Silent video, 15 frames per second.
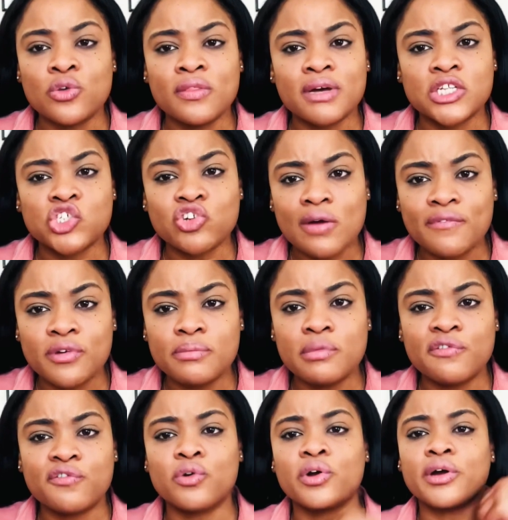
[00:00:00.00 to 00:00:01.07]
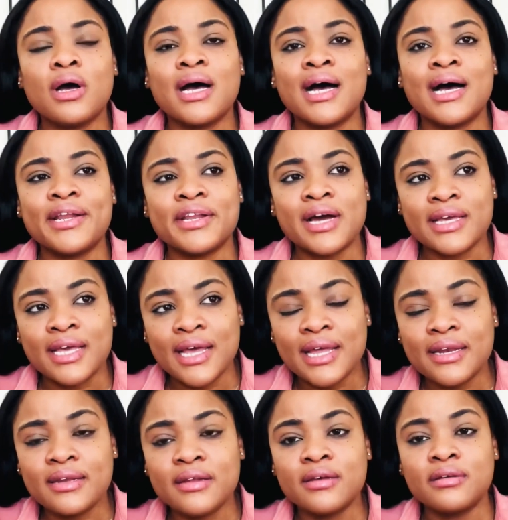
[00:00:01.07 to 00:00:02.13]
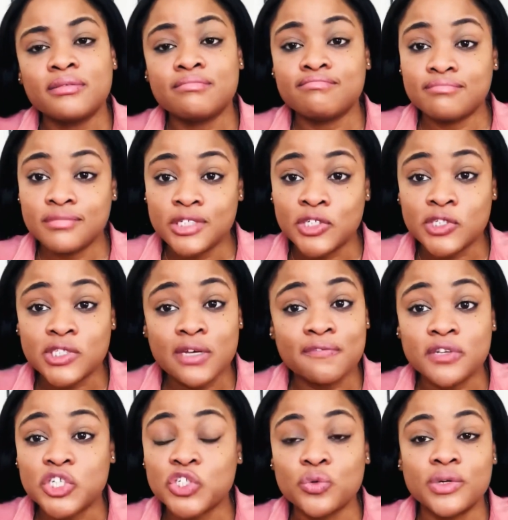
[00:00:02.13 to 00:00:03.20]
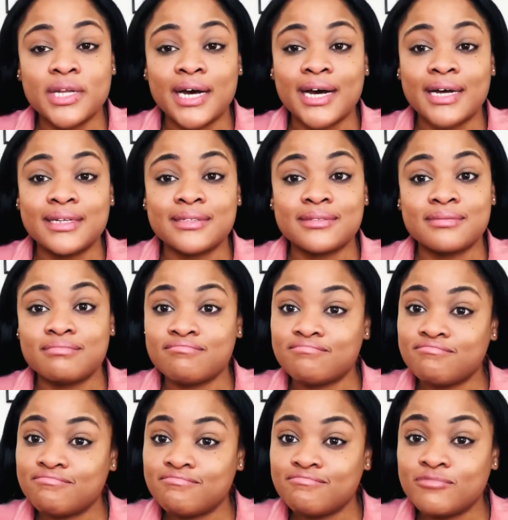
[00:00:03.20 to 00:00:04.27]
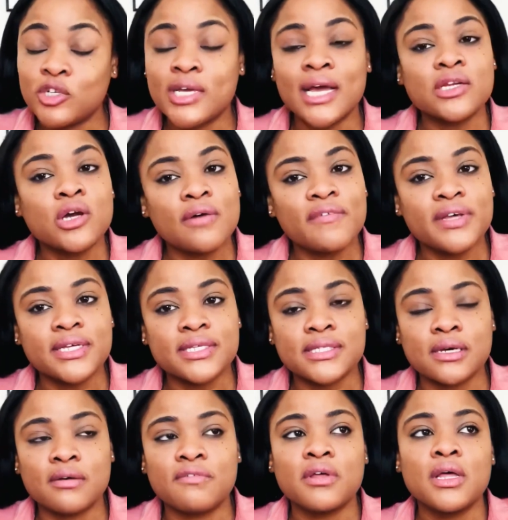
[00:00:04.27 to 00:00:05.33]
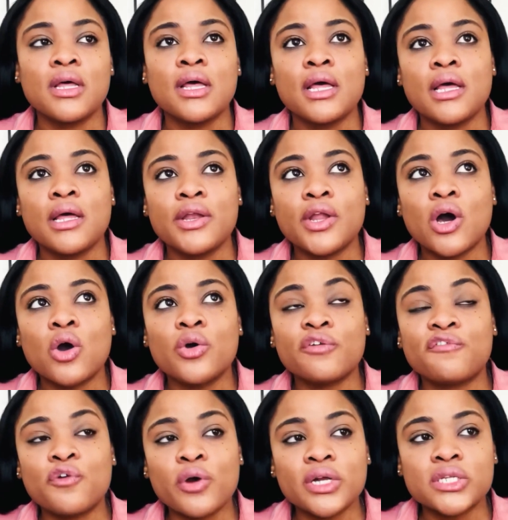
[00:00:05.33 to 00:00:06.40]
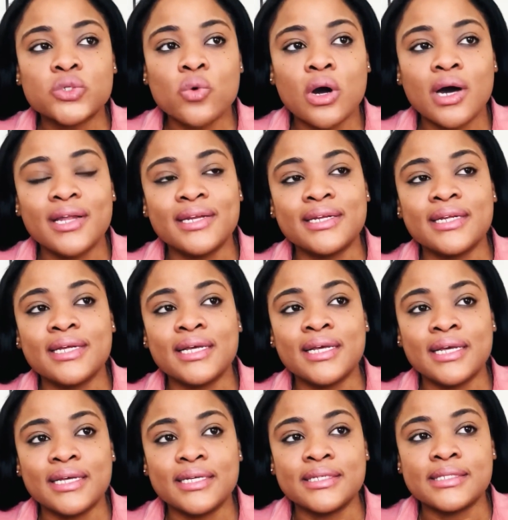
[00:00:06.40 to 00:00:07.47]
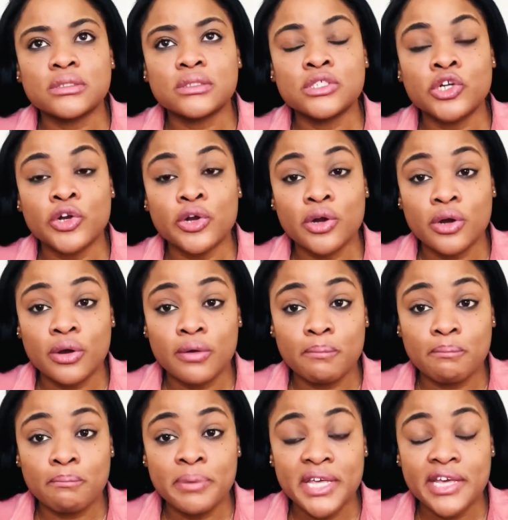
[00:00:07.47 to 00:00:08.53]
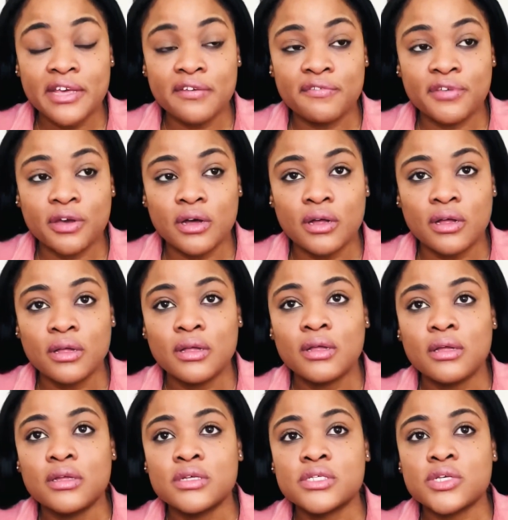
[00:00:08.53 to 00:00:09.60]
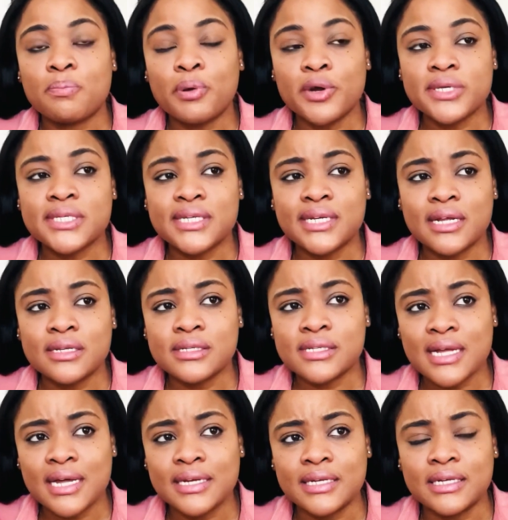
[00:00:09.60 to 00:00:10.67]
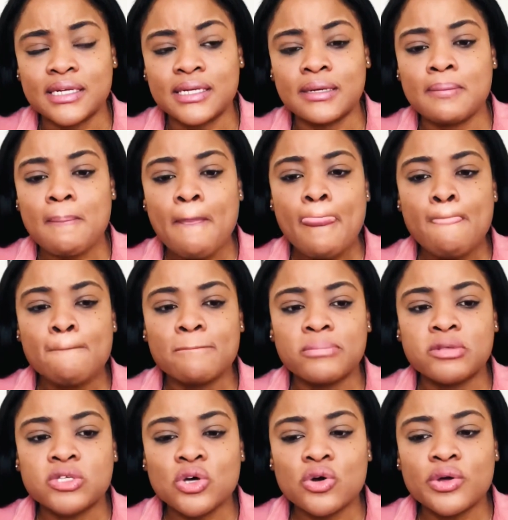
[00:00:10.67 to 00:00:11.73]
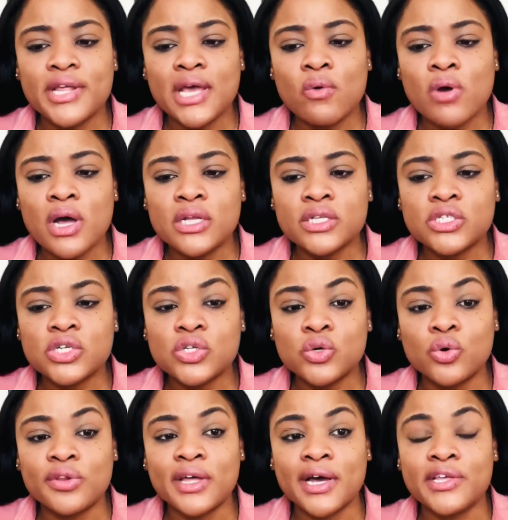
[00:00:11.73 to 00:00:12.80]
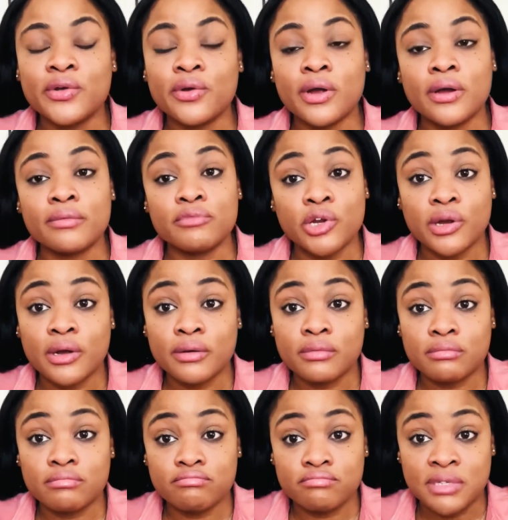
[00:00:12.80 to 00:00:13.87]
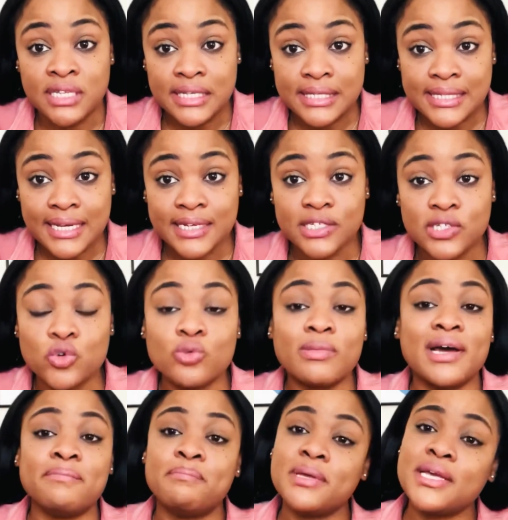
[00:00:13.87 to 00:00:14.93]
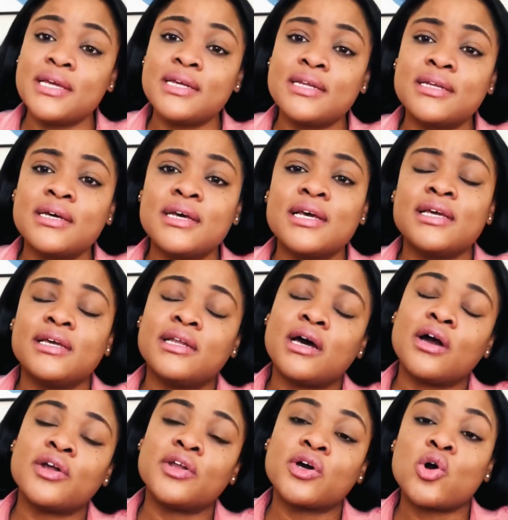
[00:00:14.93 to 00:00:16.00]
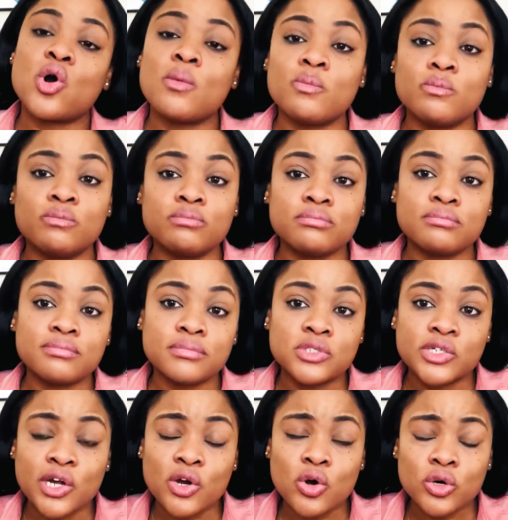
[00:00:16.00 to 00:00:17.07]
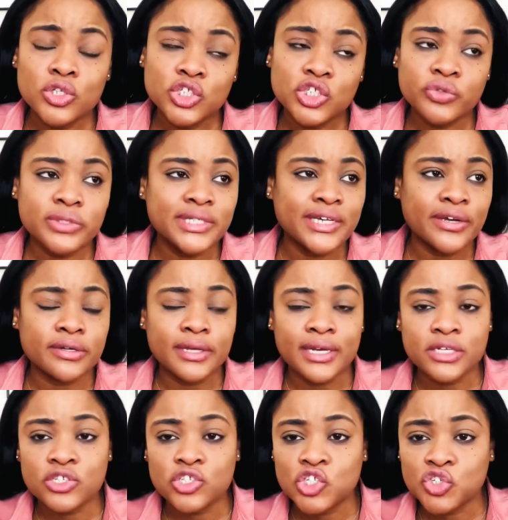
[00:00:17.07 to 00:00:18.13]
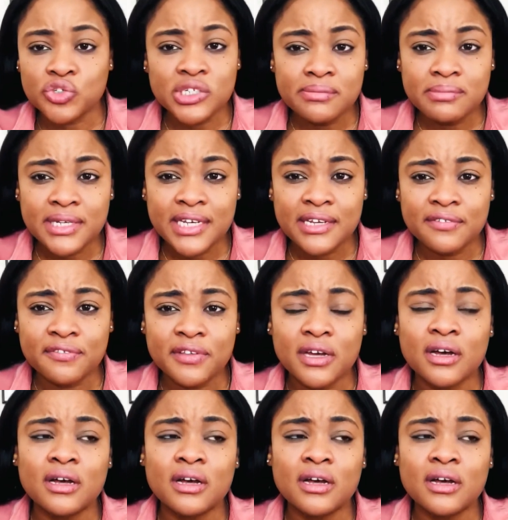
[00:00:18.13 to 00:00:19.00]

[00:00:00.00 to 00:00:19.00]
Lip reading: traveled before. And again, you just have to show that you can cover yourself. Now, the fourth one is your behavior. So personal standing. So they want to know that you're a decent human being. You're not going to come to their country with your extreme behavior.